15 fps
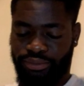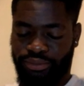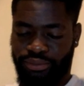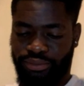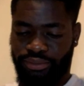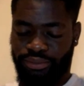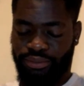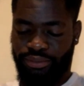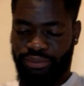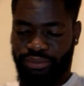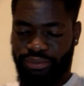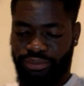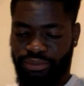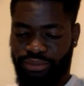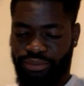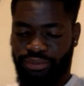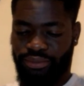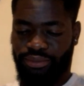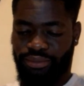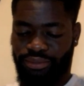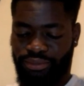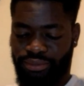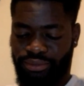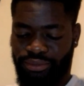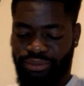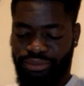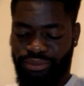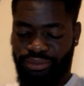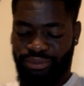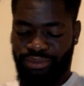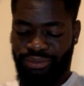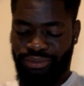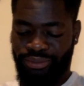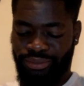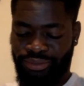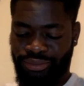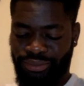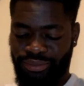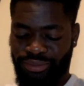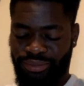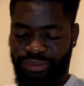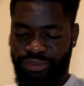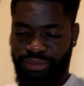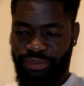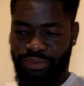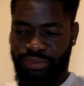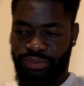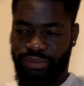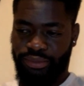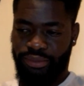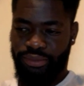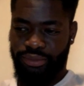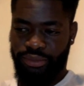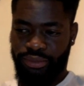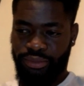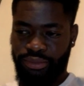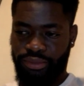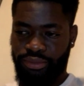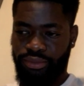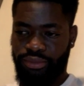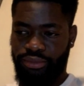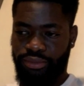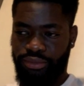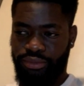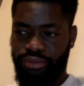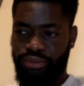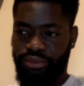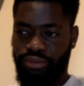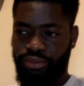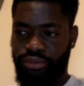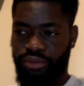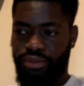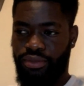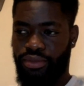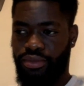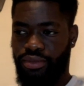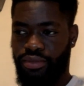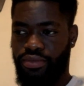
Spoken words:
No words are spoken by the person on screen.